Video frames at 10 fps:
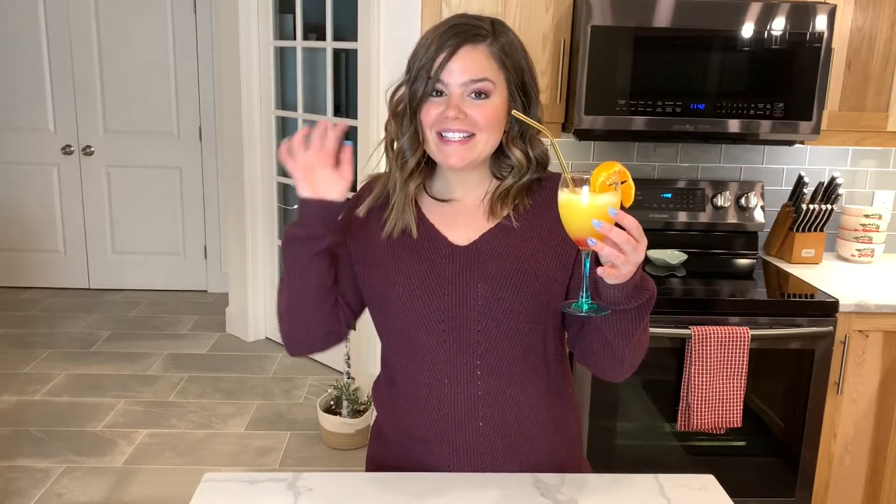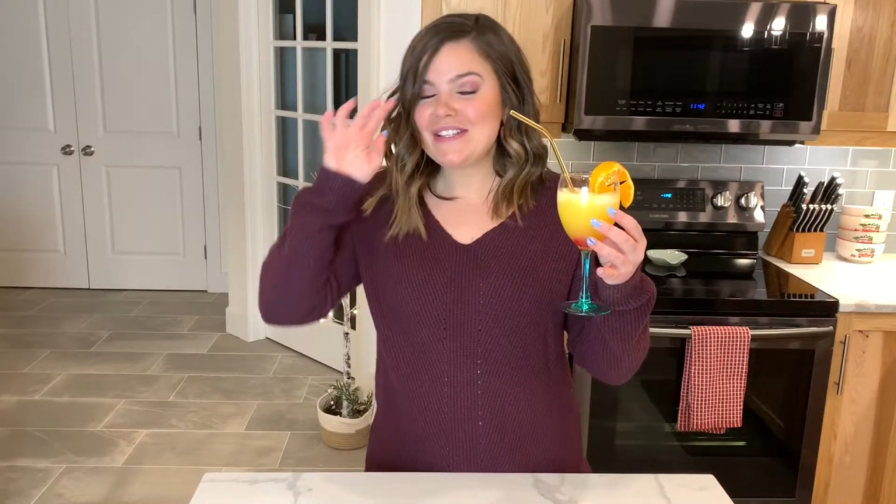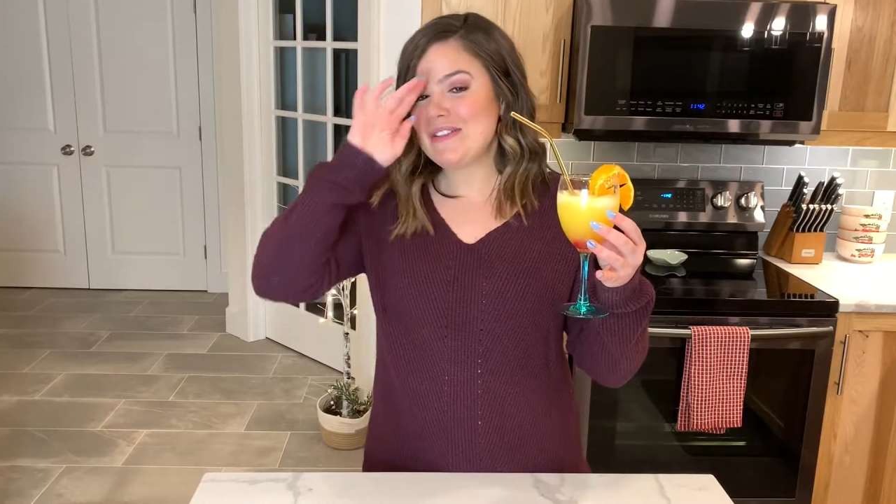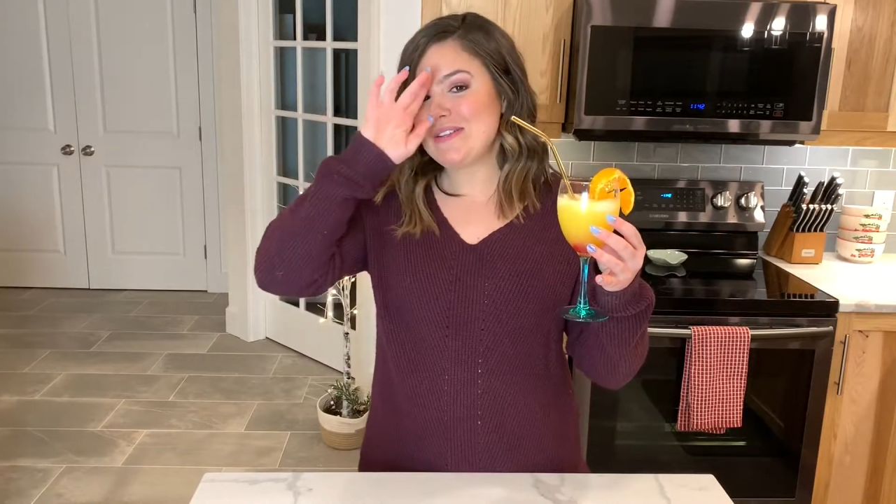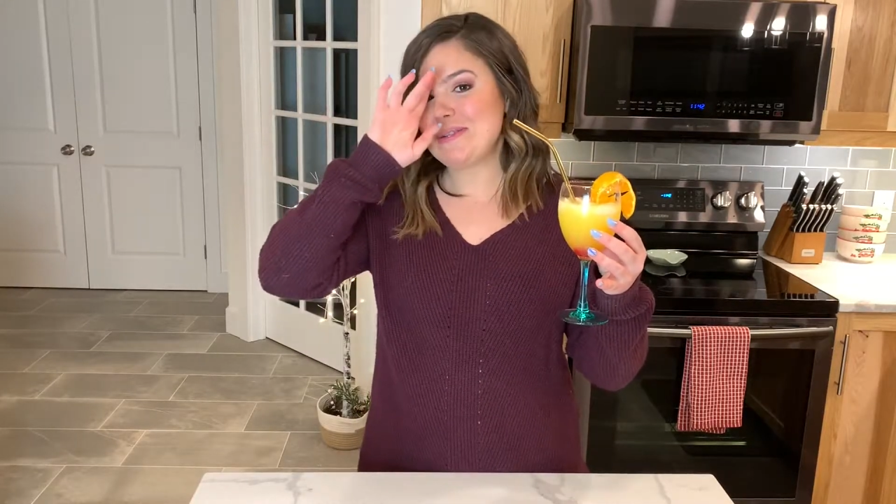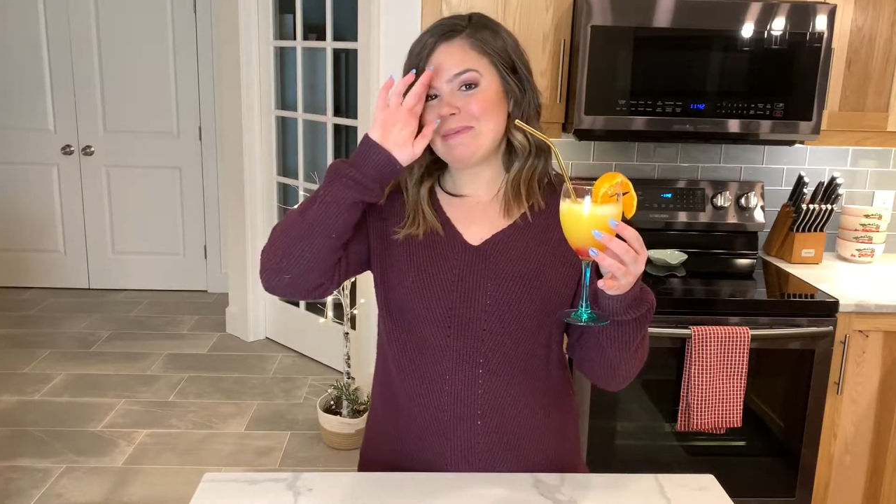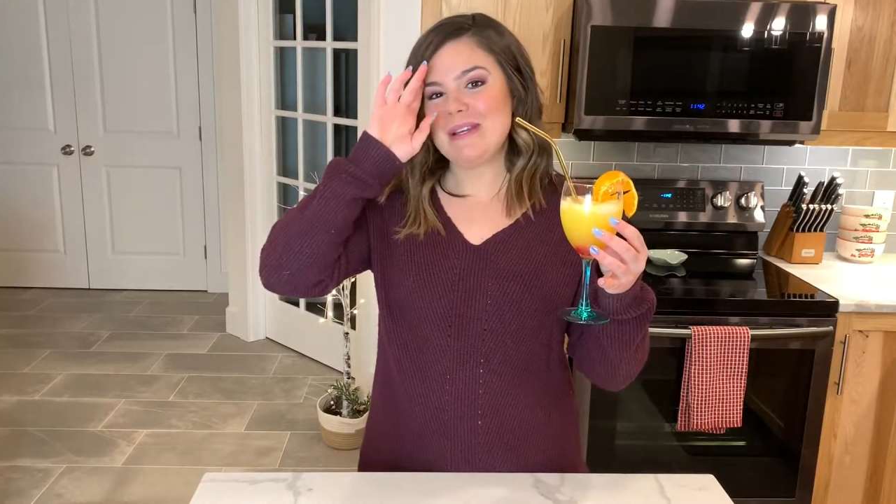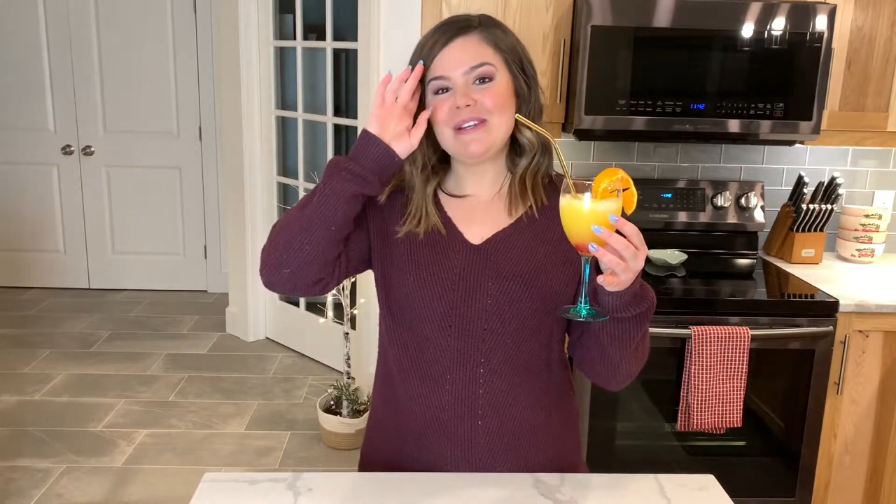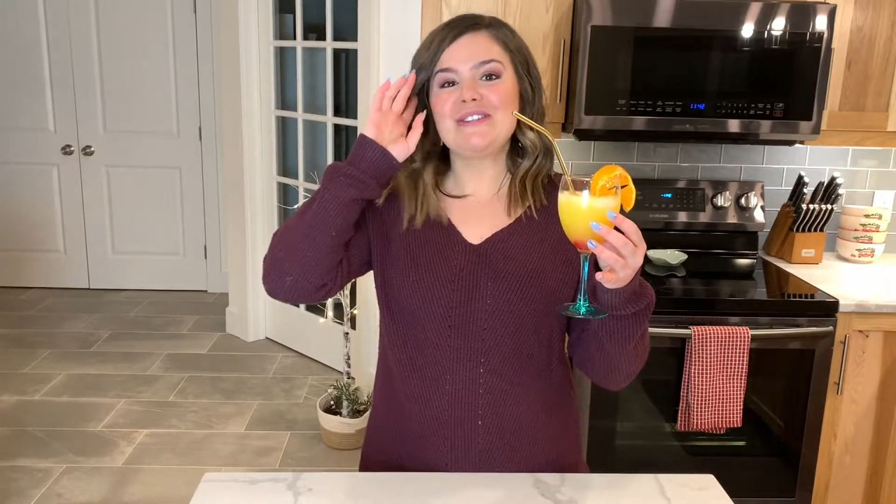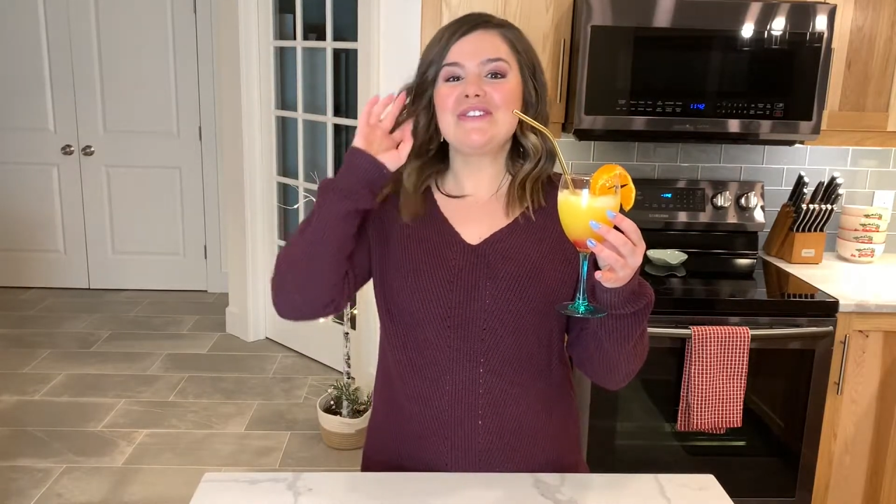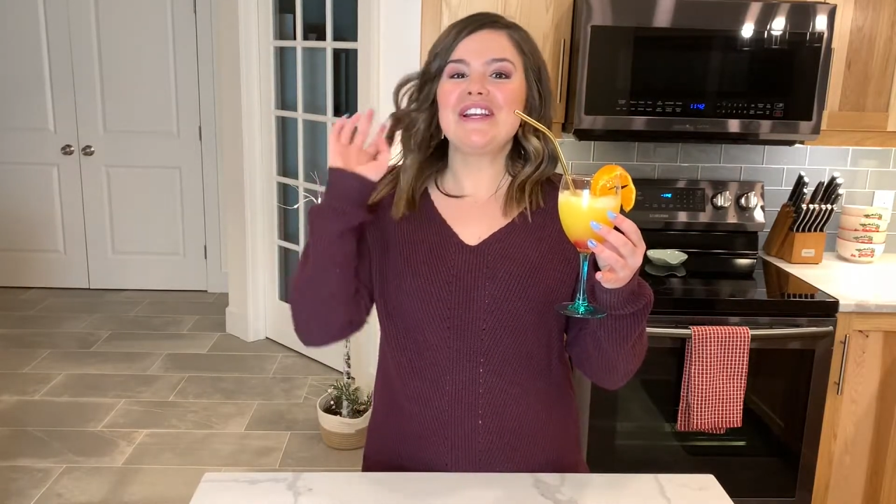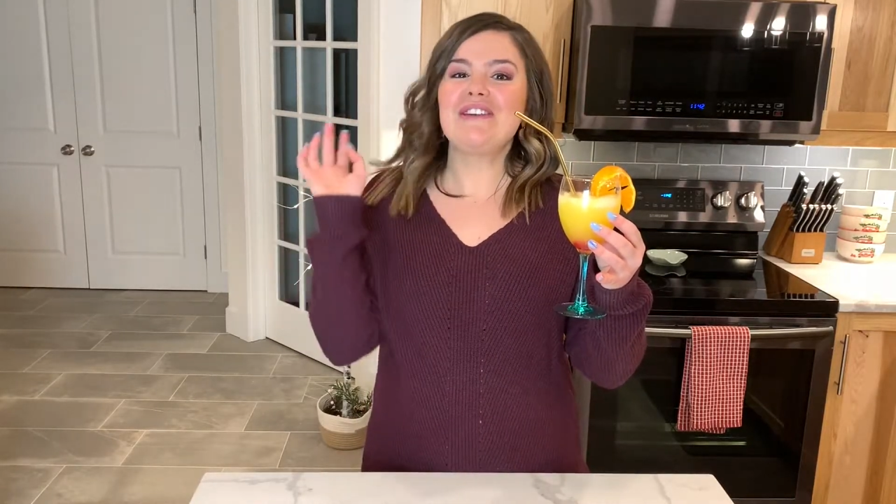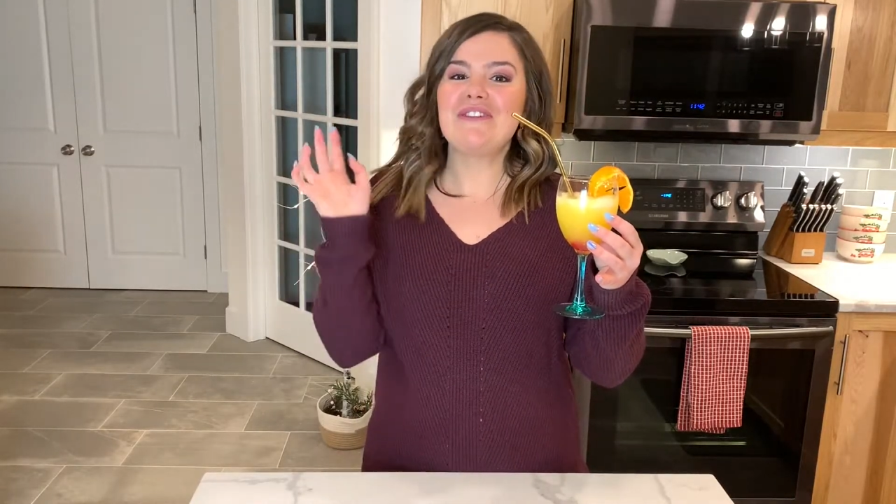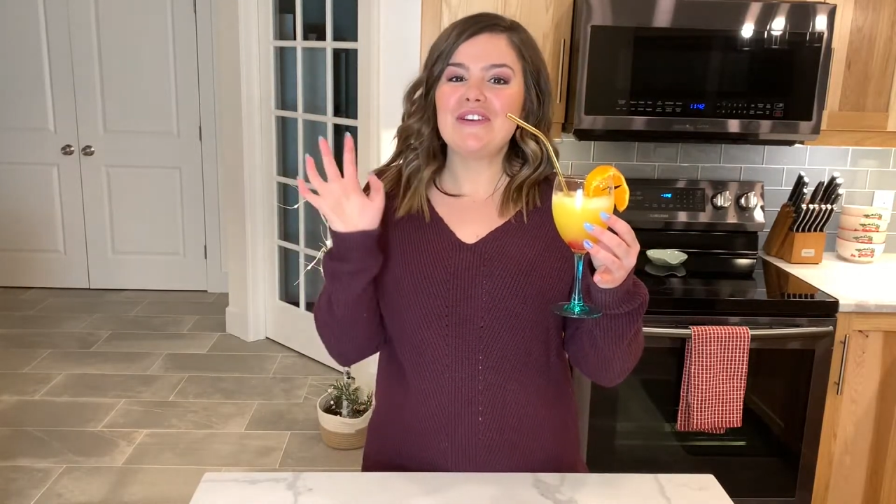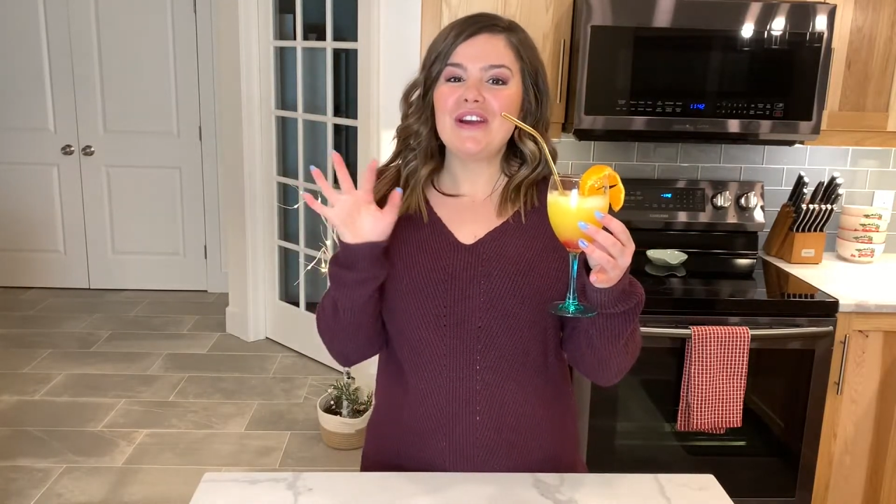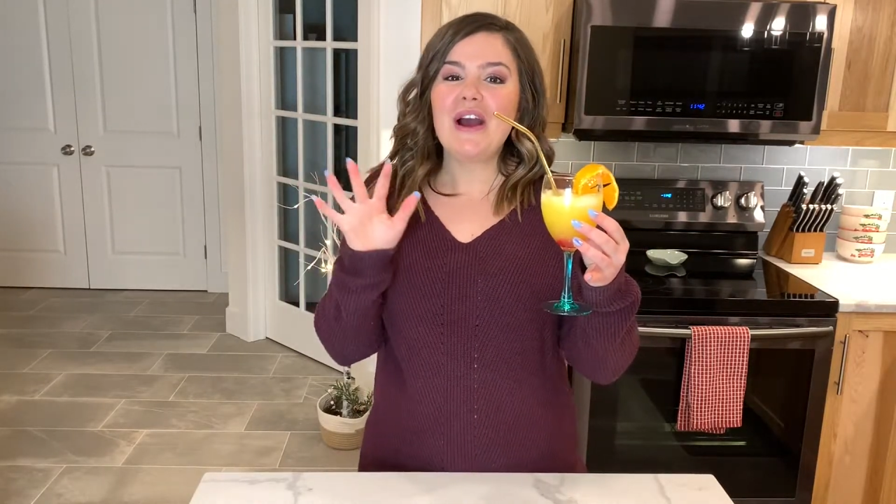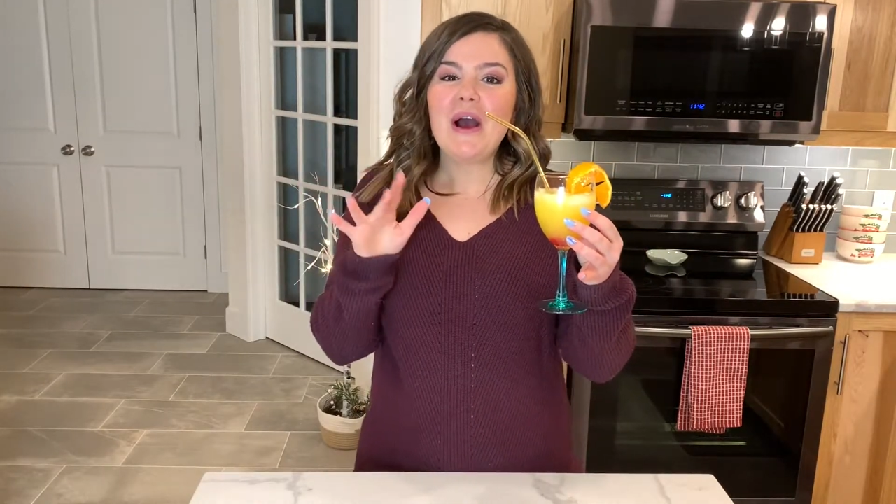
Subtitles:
So this would be a good drink if you're